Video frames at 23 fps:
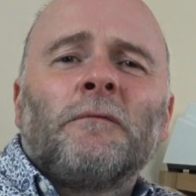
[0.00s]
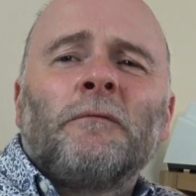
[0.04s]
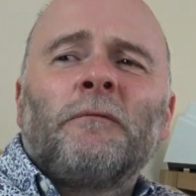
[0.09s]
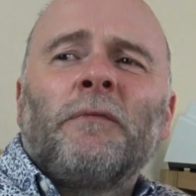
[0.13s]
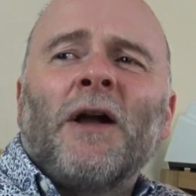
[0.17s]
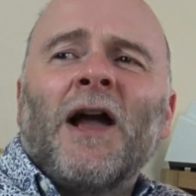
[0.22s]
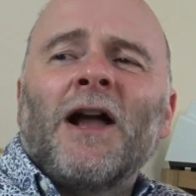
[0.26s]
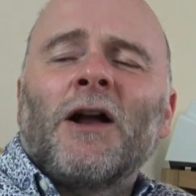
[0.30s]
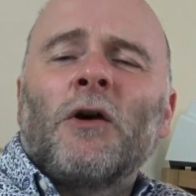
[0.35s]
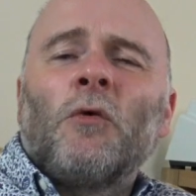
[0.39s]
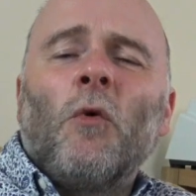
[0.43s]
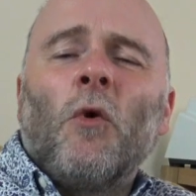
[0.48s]

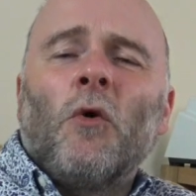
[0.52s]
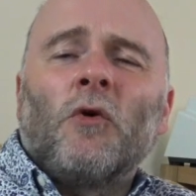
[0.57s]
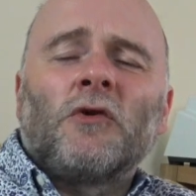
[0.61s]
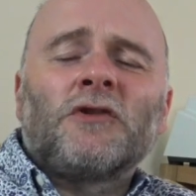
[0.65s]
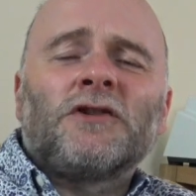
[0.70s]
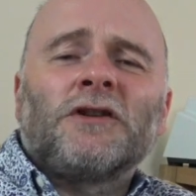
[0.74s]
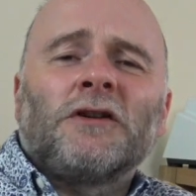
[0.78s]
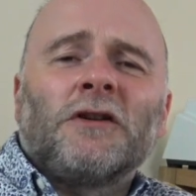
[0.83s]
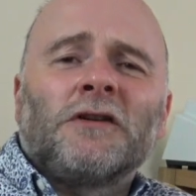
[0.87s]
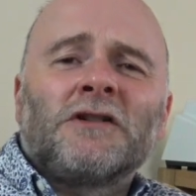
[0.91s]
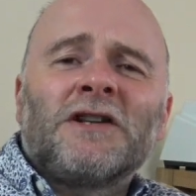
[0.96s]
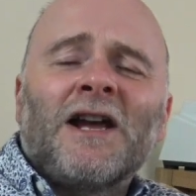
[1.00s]

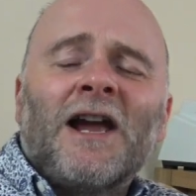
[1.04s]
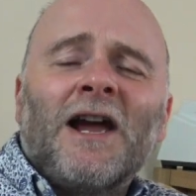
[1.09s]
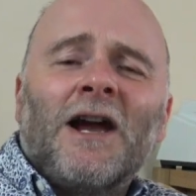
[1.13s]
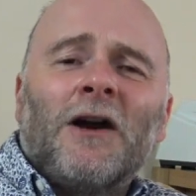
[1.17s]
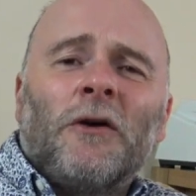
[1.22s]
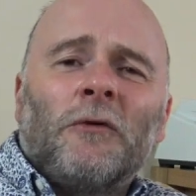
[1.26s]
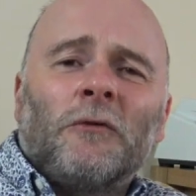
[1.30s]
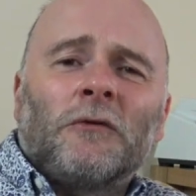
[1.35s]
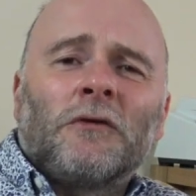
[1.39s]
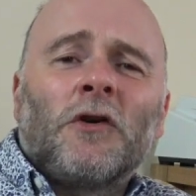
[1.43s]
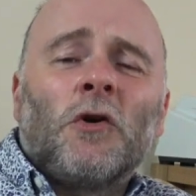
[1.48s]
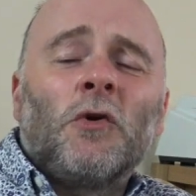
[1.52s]
backwater
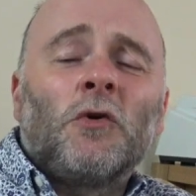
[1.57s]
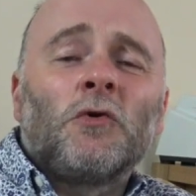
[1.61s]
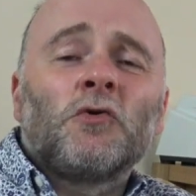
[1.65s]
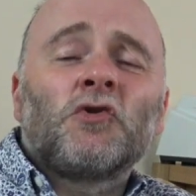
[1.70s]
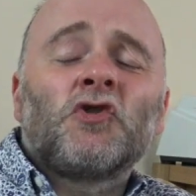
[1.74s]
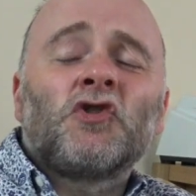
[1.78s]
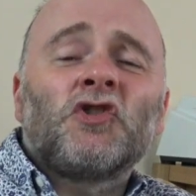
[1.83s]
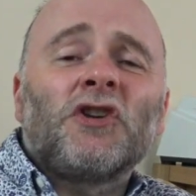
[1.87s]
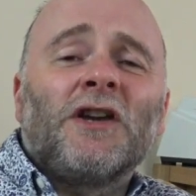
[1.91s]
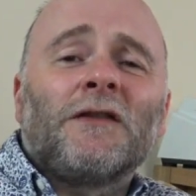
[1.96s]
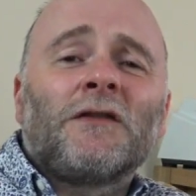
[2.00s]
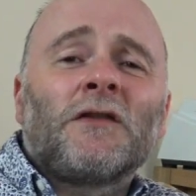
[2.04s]
town called
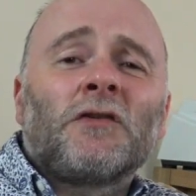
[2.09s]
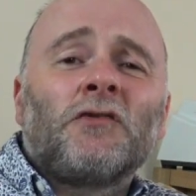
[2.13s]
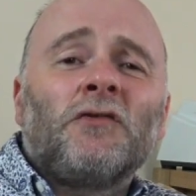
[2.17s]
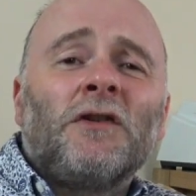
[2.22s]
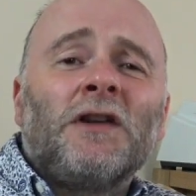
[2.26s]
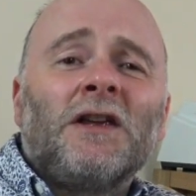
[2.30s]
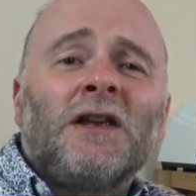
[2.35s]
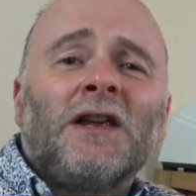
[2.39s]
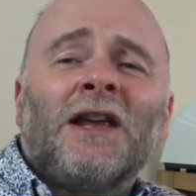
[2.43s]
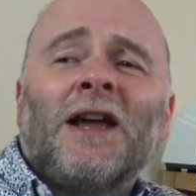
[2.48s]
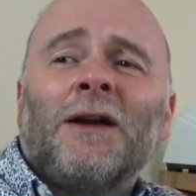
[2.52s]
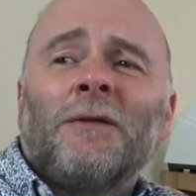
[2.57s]
Schitts
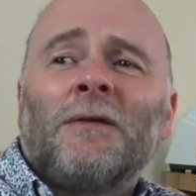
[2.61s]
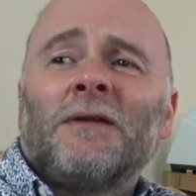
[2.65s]
Creek.